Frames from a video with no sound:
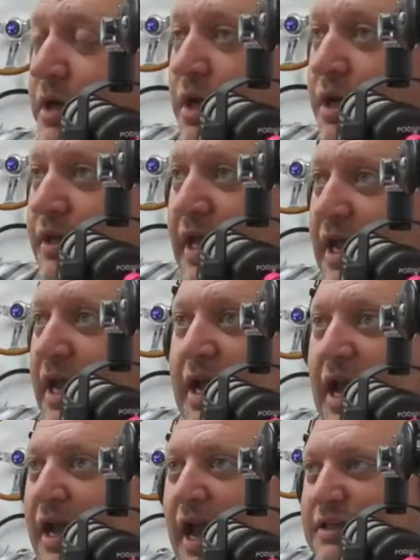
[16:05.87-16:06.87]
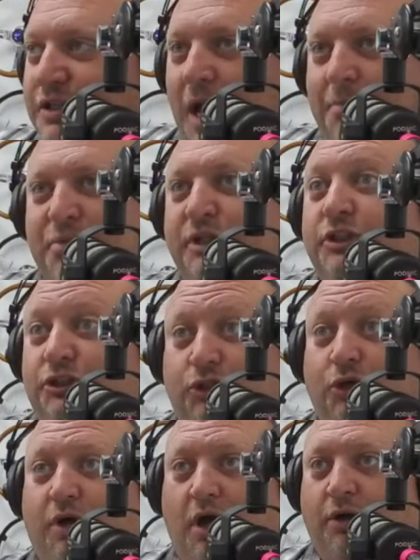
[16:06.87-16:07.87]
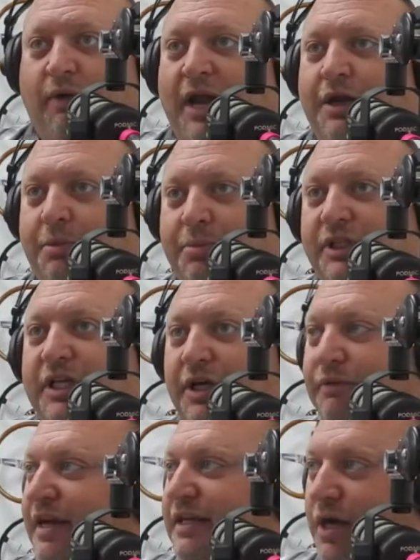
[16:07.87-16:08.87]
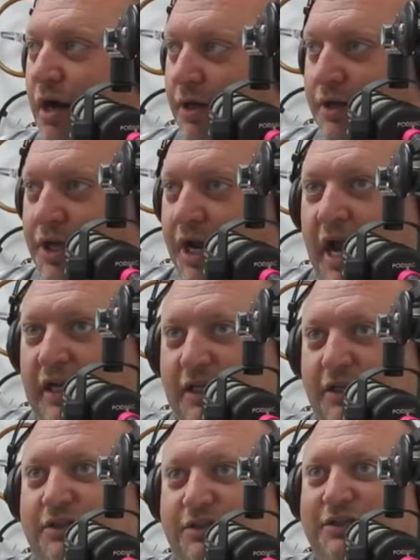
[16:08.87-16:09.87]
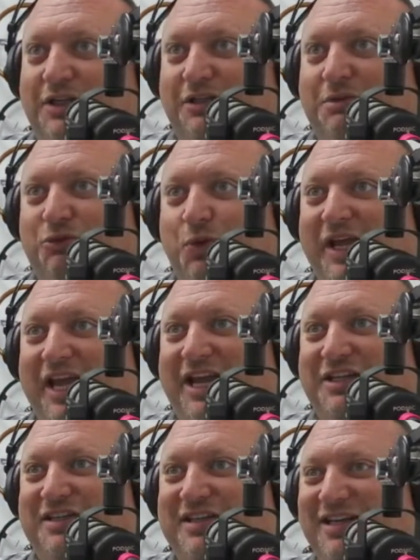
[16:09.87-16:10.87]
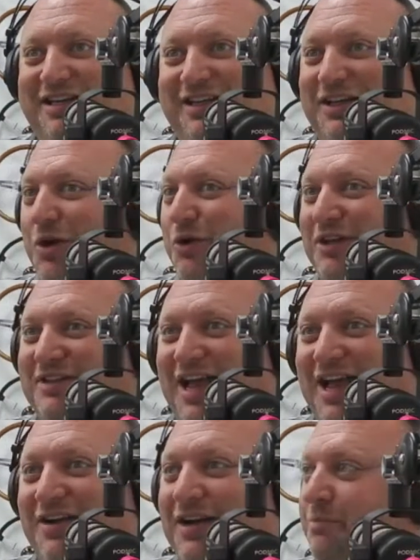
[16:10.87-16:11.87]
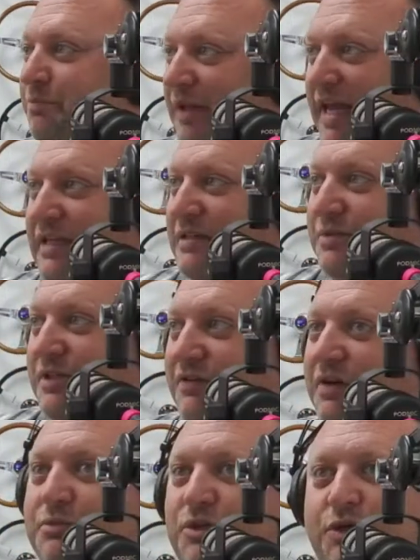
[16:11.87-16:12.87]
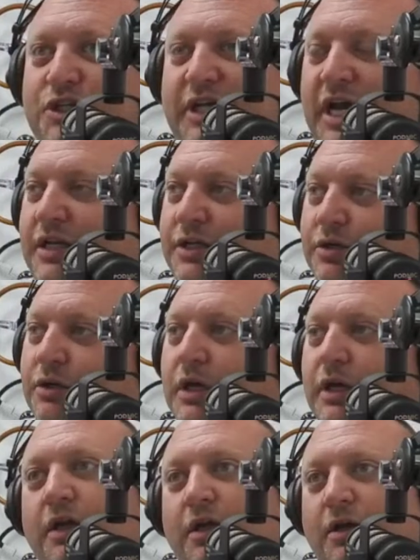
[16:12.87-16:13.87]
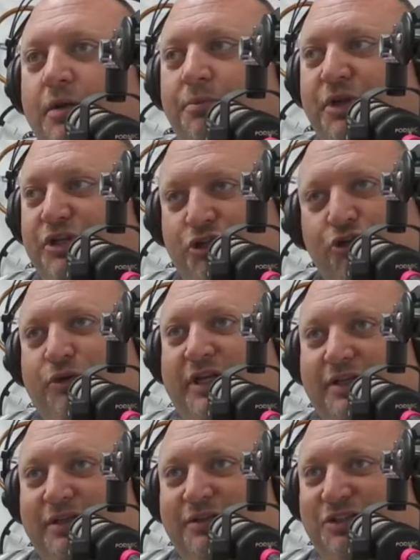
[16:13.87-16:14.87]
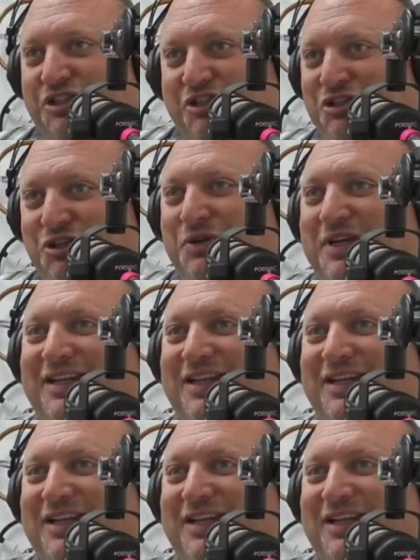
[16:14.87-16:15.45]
Like, hey, guys, you're not building a show car, right? You're building a race car. You got a little, some 20 gauge steel, go to town and plate some stuff up. Do what you got to do, but do it. Just do it.